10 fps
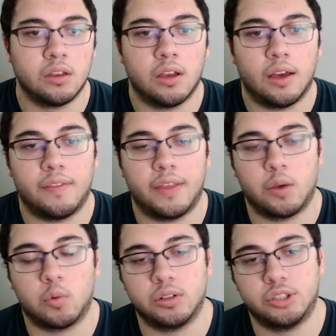And then
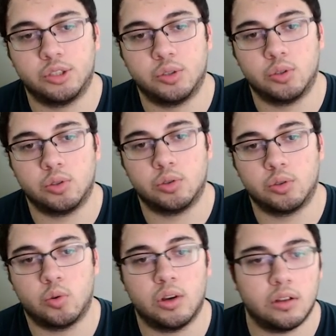we'll do
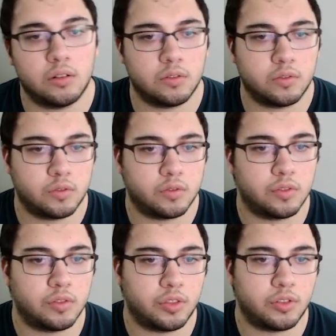
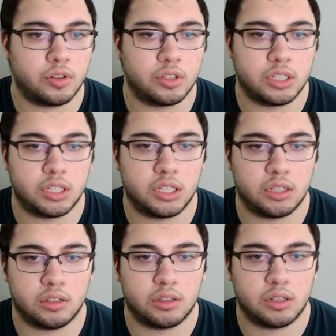12, 13,
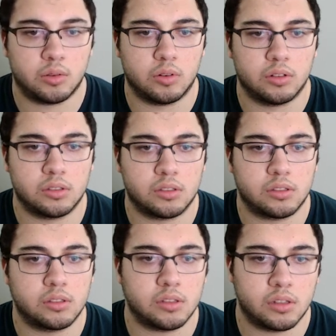I think it
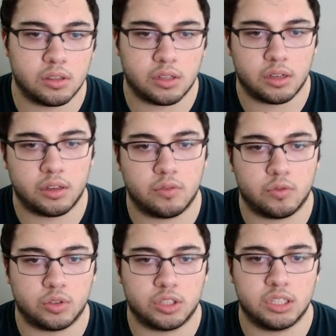was, and then
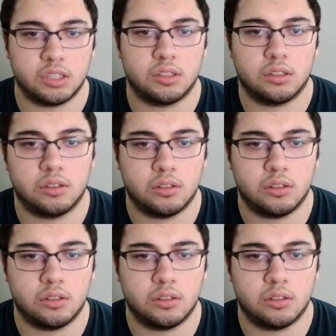14.